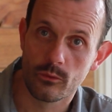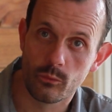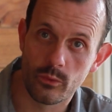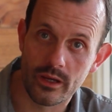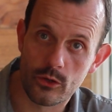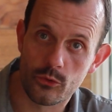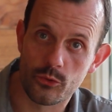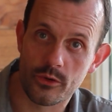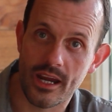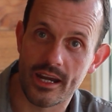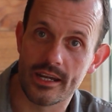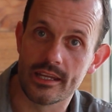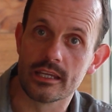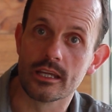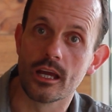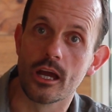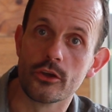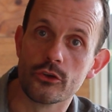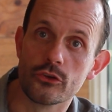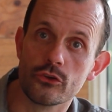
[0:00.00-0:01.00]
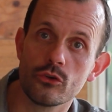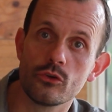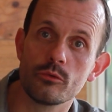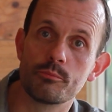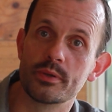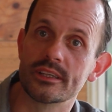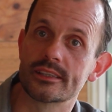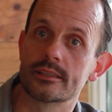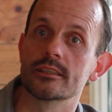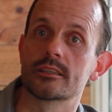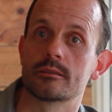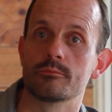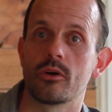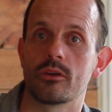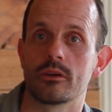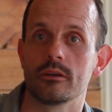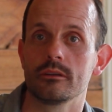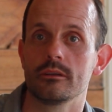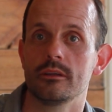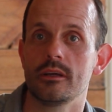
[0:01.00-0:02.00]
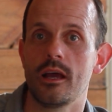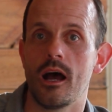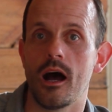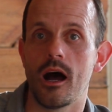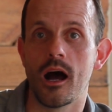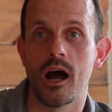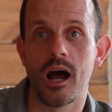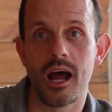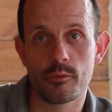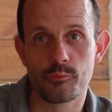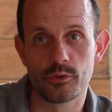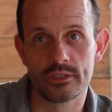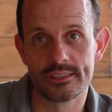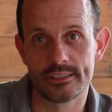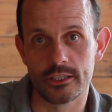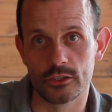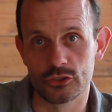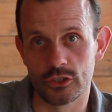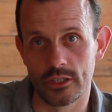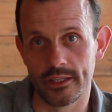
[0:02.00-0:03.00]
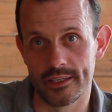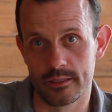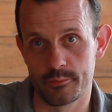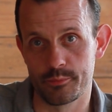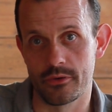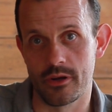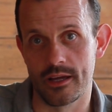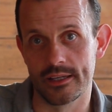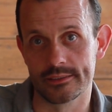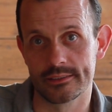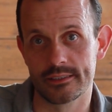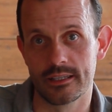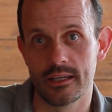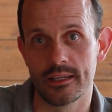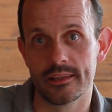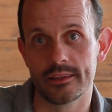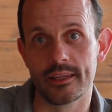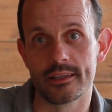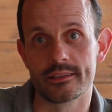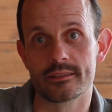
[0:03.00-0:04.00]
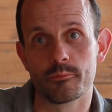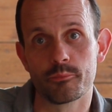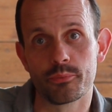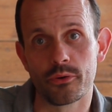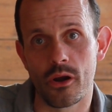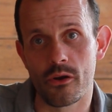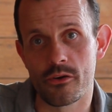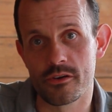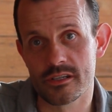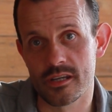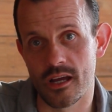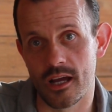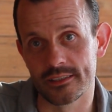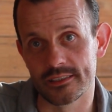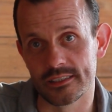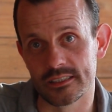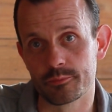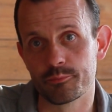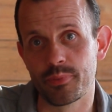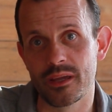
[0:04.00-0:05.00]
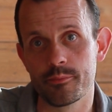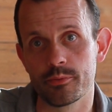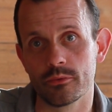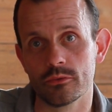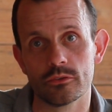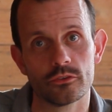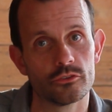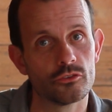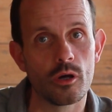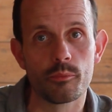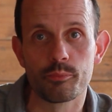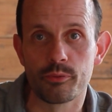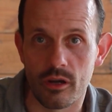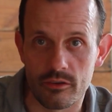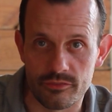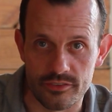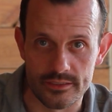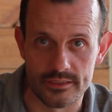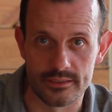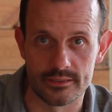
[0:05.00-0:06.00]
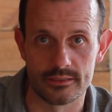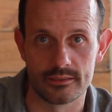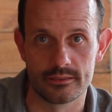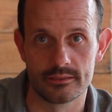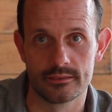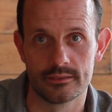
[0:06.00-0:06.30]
We're creating a new business model, a hybrid social enterprise that prioritises people, not profits,